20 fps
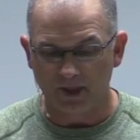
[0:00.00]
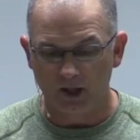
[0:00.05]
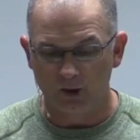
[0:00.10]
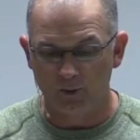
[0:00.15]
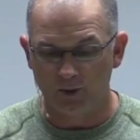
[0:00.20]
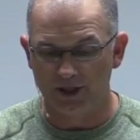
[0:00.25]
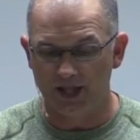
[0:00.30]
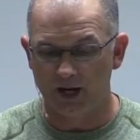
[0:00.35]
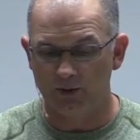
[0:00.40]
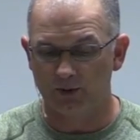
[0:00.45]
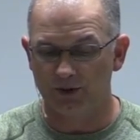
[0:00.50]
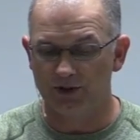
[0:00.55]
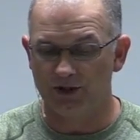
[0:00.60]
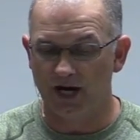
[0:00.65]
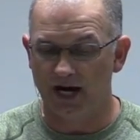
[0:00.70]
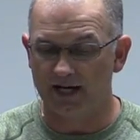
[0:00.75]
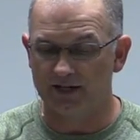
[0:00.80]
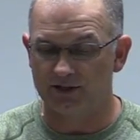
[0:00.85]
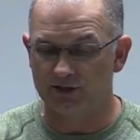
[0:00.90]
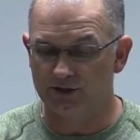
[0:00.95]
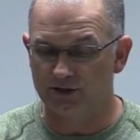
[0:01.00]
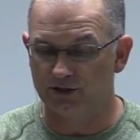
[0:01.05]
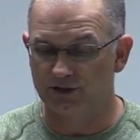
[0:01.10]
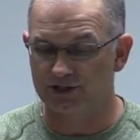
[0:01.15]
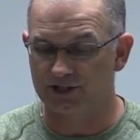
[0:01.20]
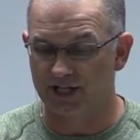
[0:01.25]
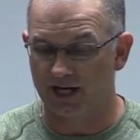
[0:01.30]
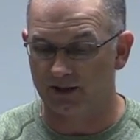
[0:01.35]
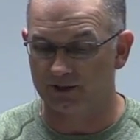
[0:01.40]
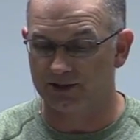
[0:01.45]
when they will not endure
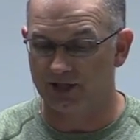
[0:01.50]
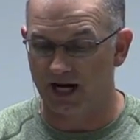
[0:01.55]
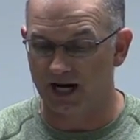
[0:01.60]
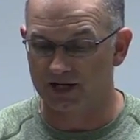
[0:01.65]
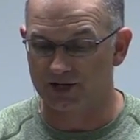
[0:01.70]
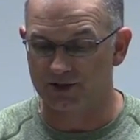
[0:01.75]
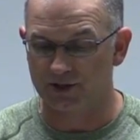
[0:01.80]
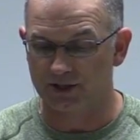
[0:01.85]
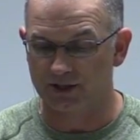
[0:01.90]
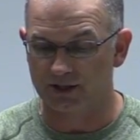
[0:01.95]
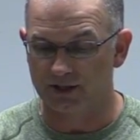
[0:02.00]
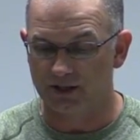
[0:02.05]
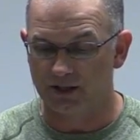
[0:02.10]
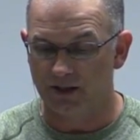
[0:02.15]
sound doctrine,